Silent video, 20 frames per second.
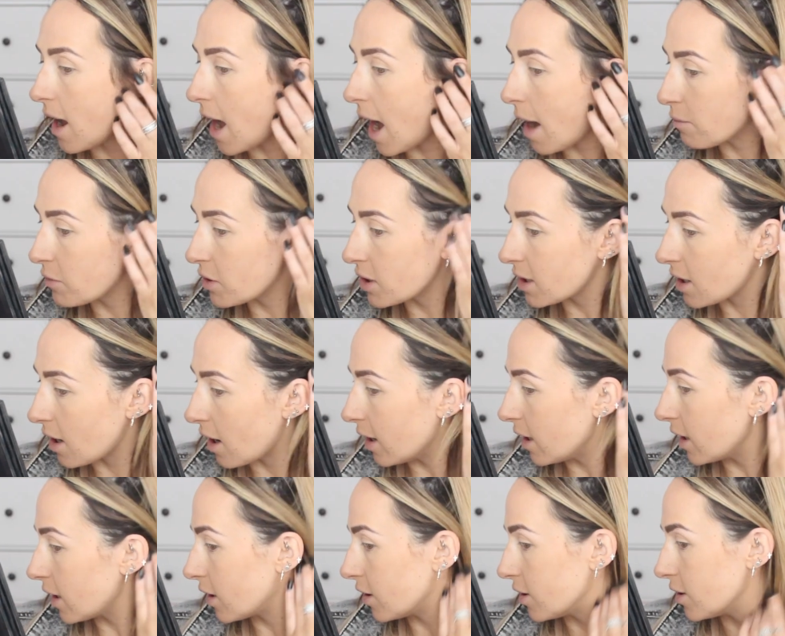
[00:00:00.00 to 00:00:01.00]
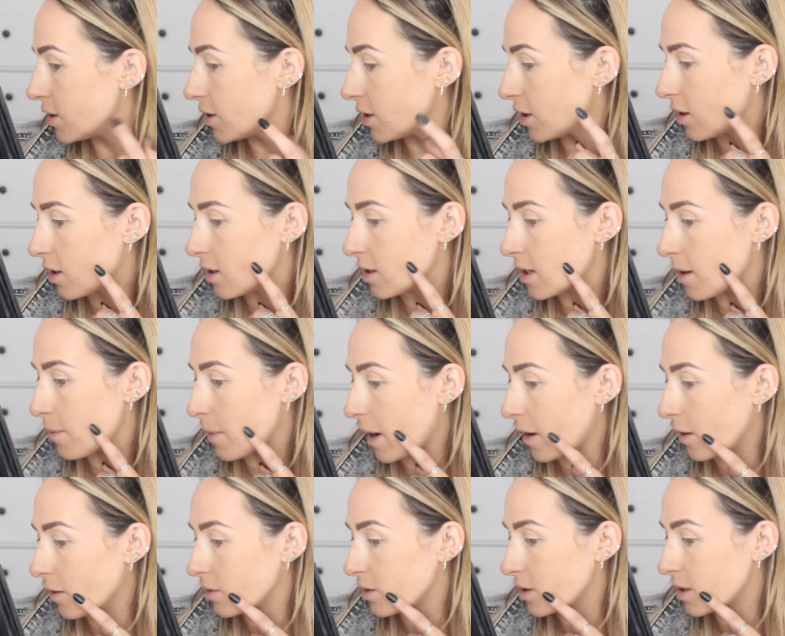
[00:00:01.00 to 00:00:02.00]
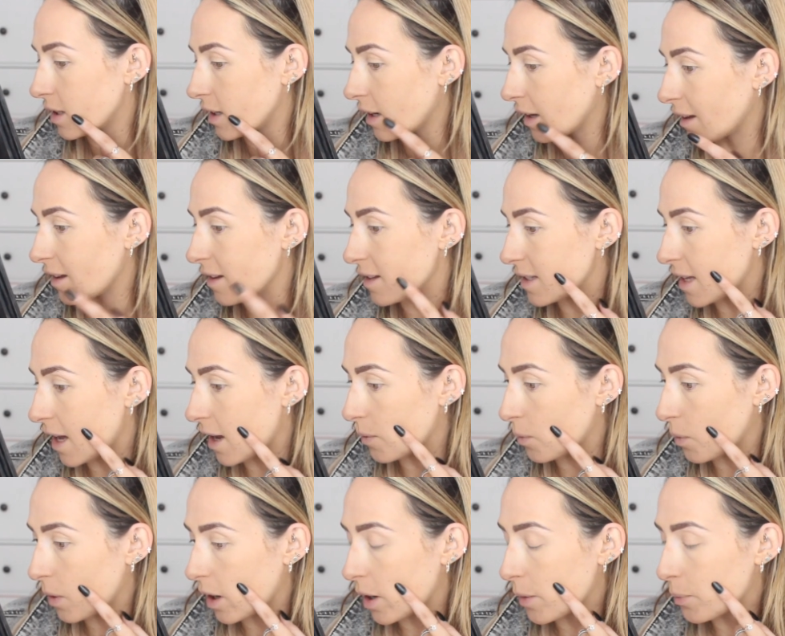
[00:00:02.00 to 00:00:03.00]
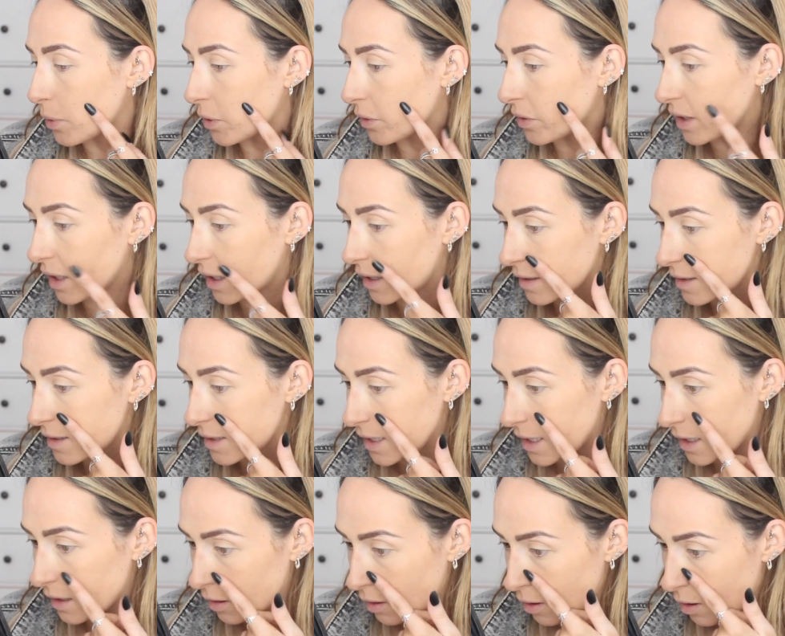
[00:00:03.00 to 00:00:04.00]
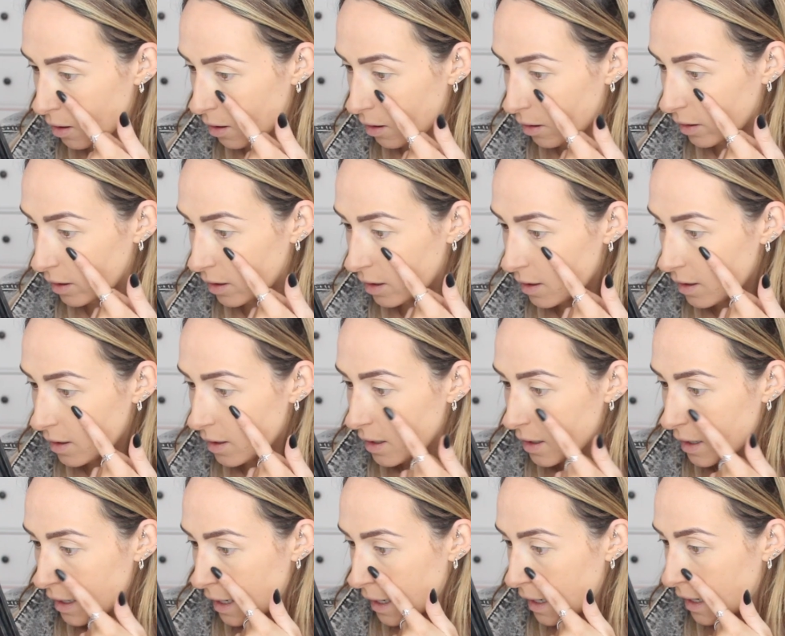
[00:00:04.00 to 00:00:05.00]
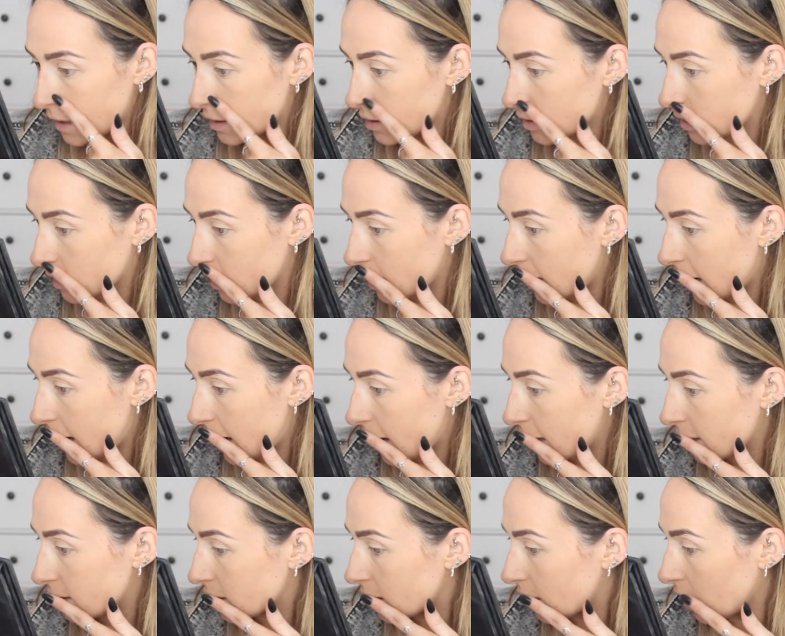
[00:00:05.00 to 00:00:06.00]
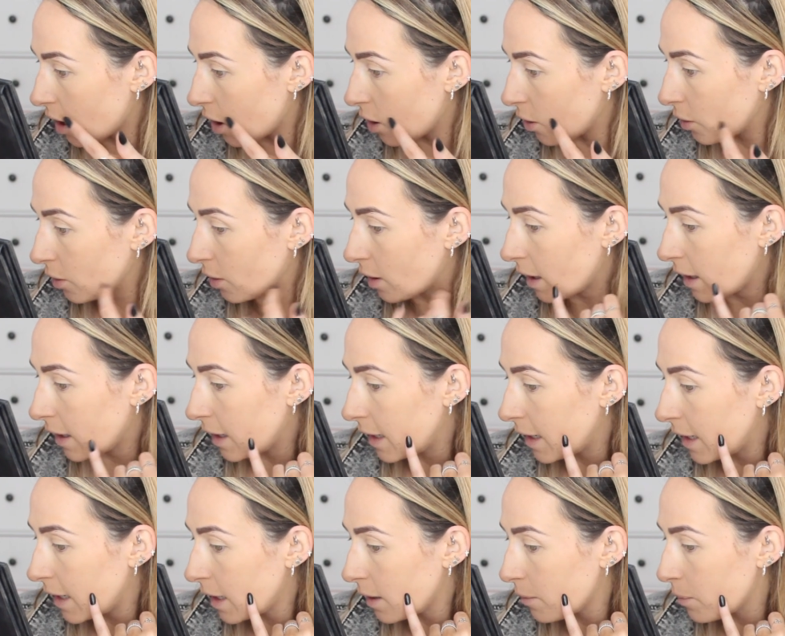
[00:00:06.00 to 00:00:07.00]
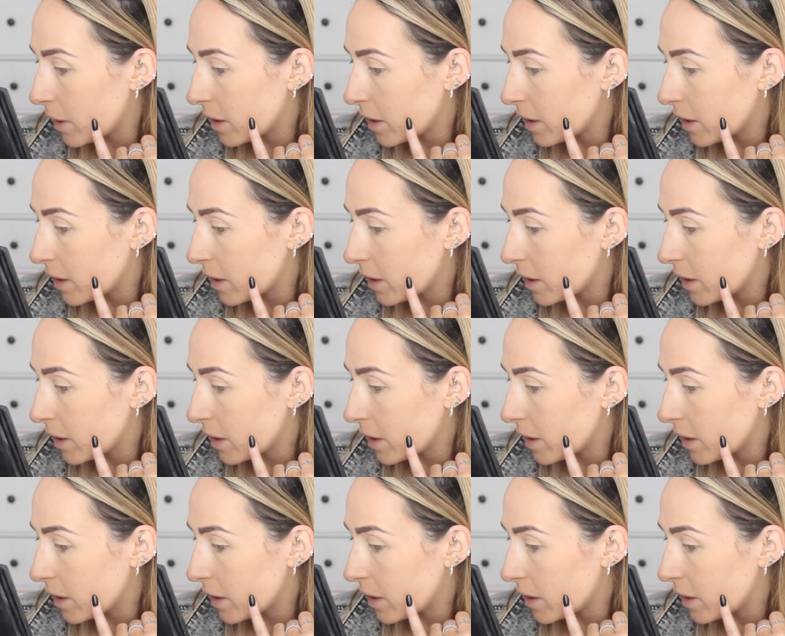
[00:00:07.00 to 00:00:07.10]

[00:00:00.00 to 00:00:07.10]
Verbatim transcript: I am just kind of concerned about, like I said, where I put the concealer on it just kind of has clung a little